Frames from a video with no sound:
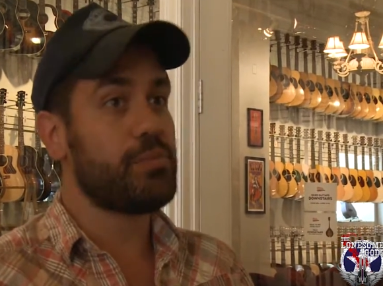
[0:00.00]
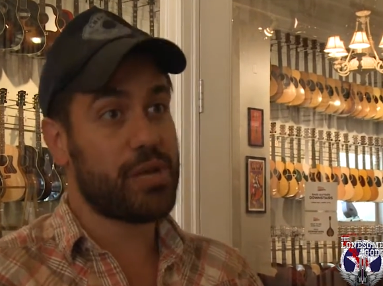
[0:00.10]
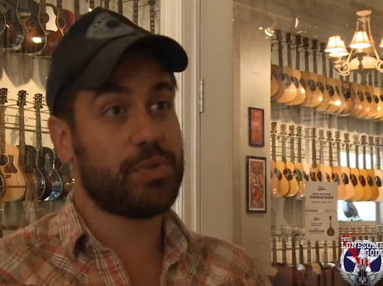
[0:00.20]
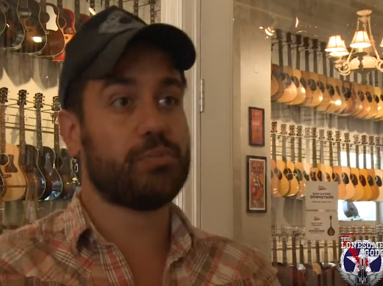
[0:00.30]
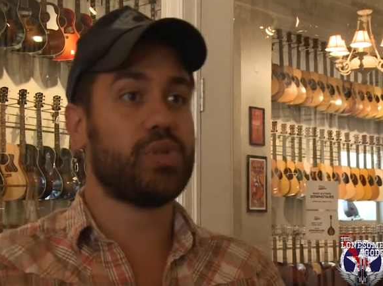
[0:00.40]
be
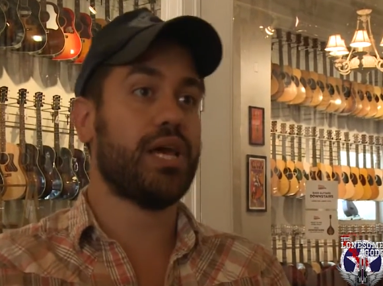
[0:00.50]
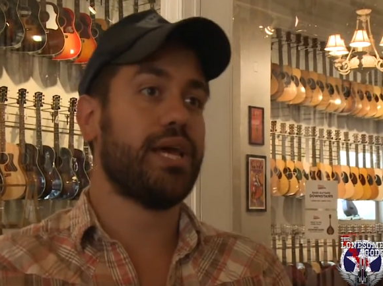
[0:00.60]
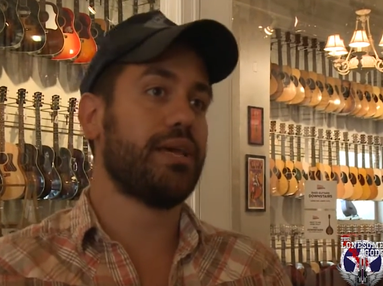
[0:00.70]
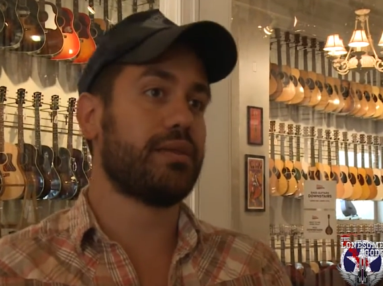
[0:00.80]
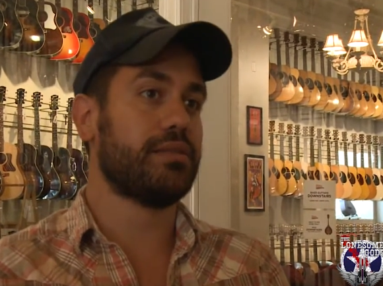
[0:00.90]
able to
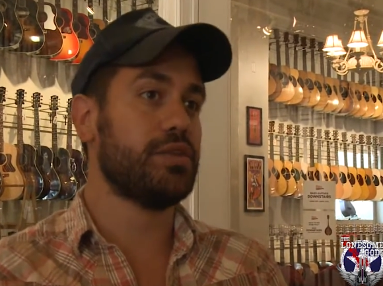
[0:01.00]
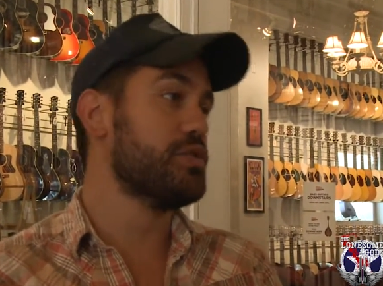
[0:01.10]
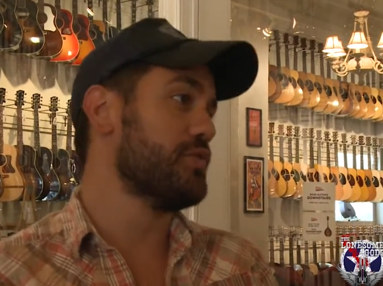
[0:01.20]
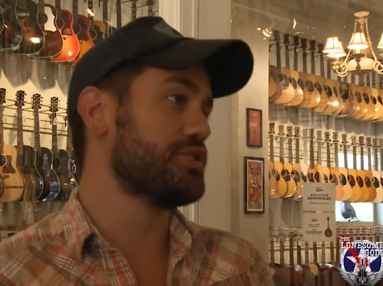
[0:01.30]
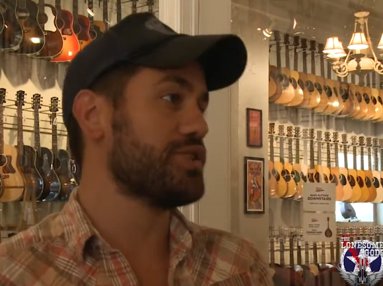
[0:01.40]
play the
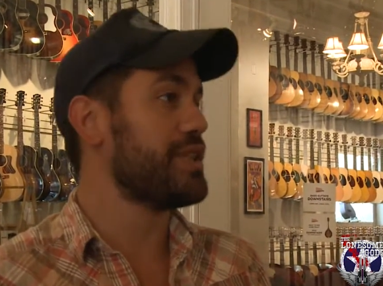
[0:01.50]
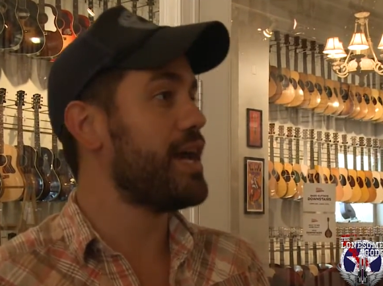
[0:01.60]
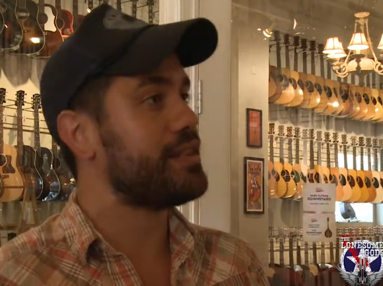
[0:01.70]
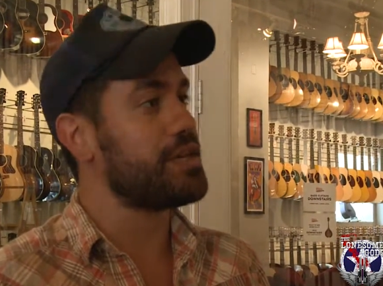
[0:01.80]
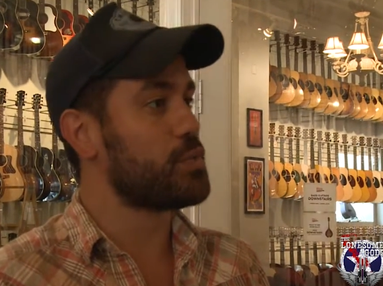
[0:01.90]
new version of
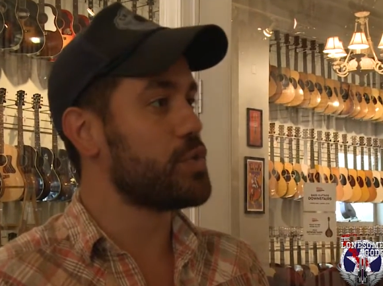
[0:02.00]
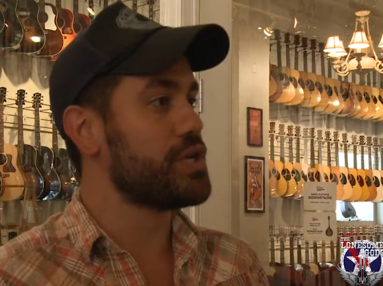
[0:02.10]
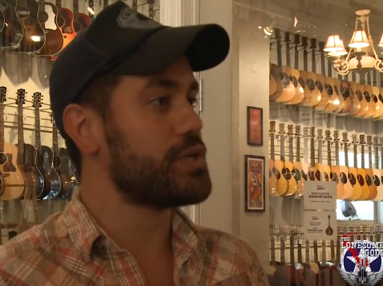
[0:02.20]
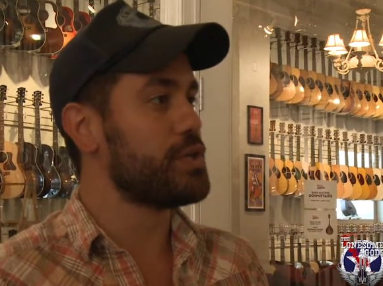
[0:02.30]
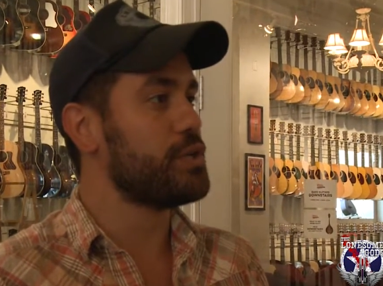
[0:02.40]
that, like the
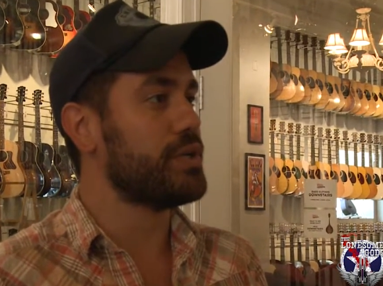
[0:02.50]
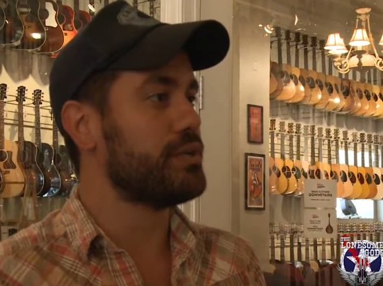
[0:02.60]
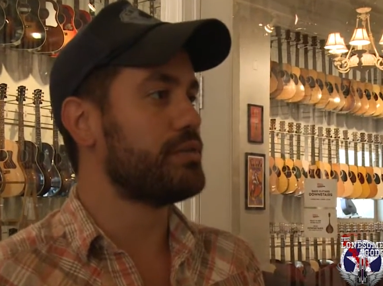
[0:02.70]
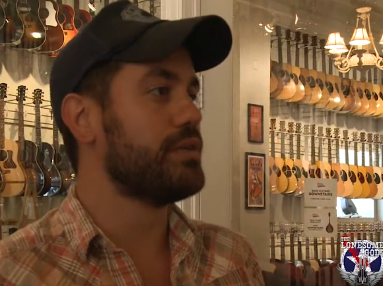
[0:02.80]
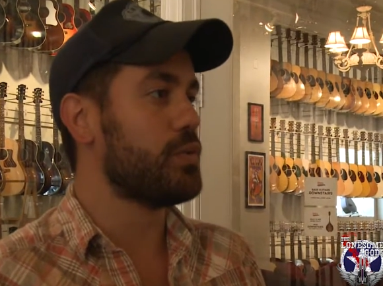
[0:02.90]
reissue,
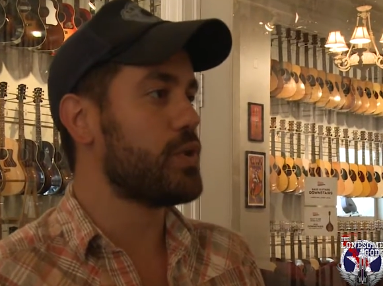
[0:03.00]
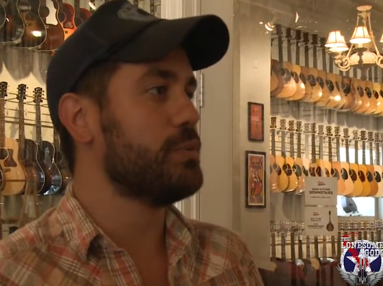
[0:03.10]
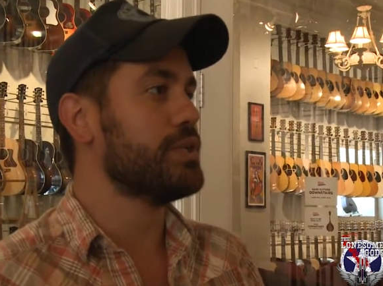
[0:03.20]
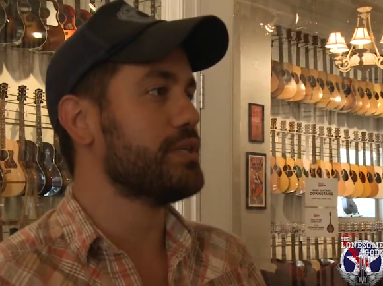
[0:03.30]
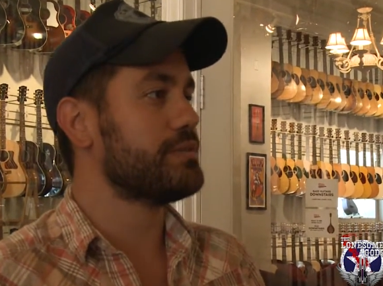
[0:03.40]
and we're
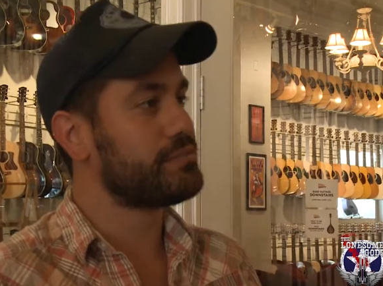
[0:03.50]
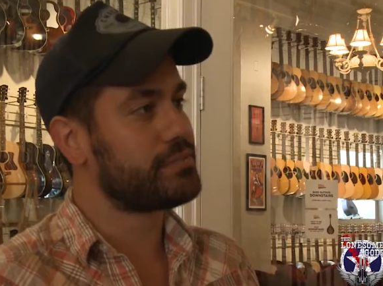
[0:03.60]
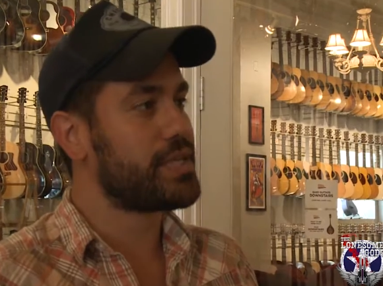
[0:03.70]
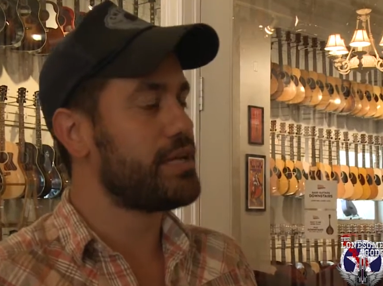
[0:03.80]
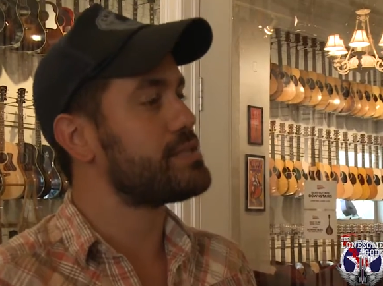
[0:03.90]
able to
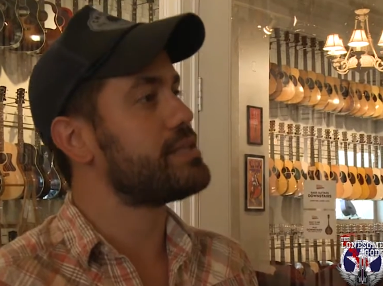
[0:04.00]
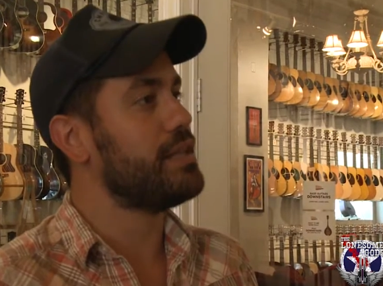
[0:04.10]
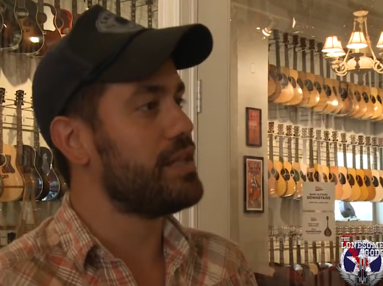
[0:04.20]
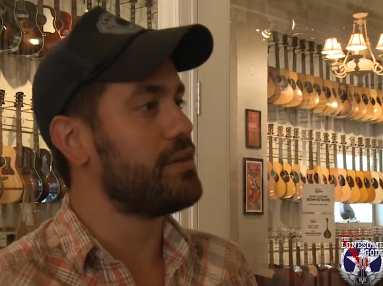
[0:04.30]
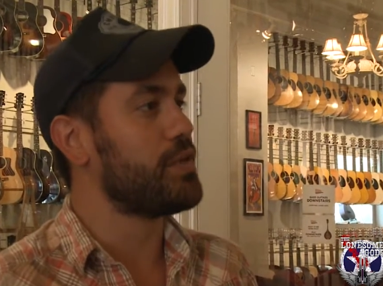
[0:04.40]
kind of
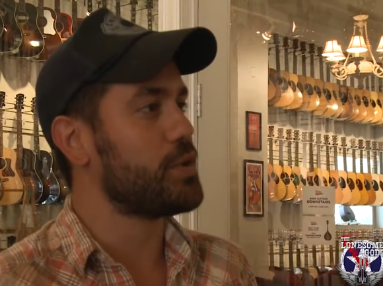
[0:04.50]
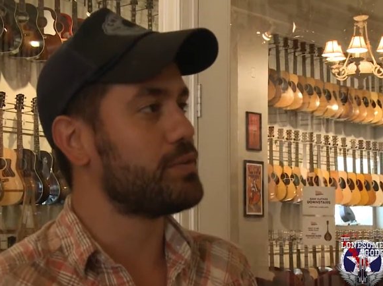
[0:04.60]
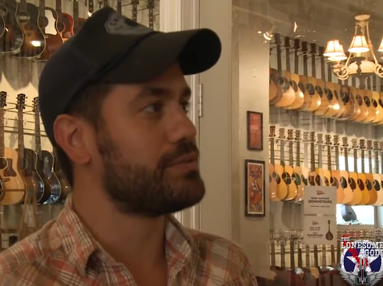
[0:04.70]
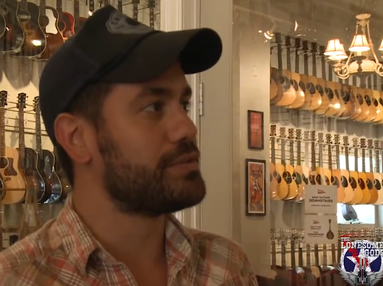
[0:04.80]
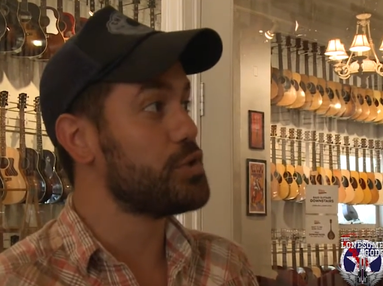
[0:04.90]
sell a lot of our
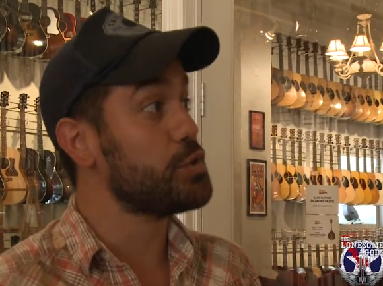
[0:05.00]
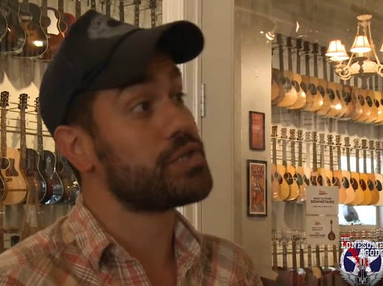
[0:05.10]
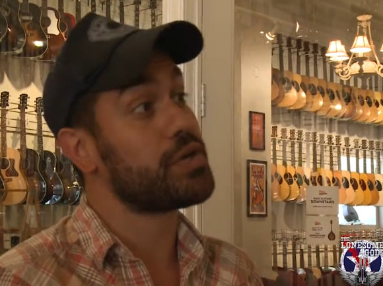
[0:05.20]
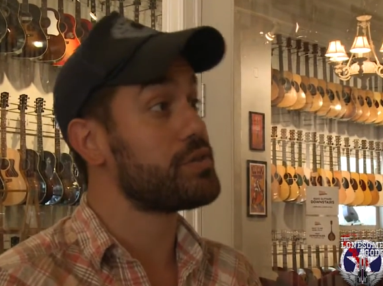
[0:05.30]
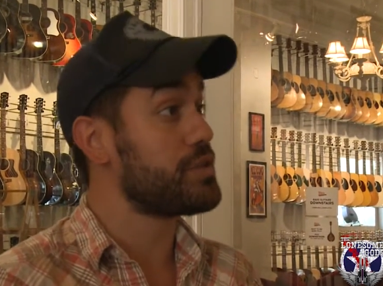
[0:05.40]
new
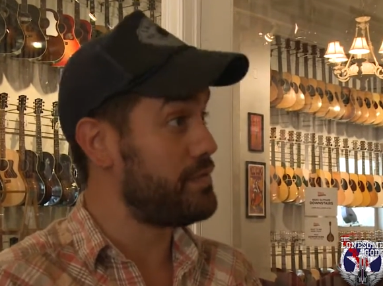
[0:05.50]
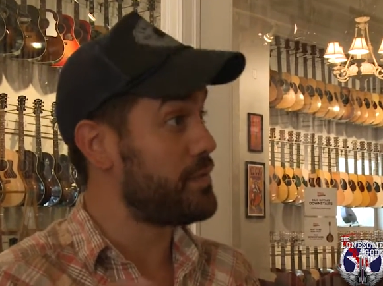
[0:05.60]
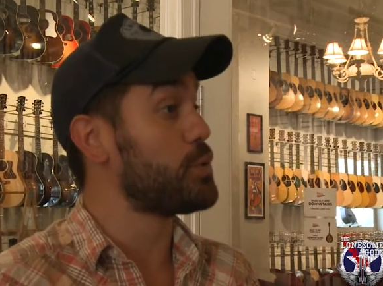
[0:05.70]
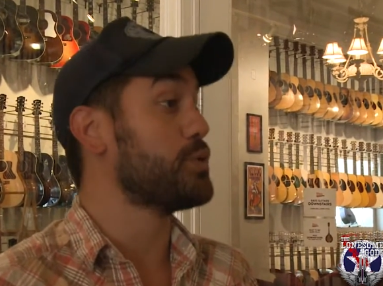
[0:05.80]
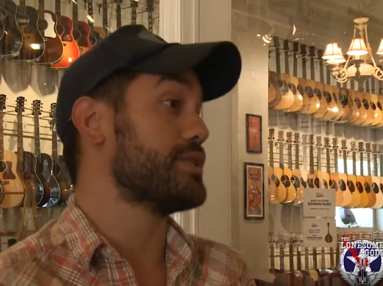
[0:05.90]
guitars off of our old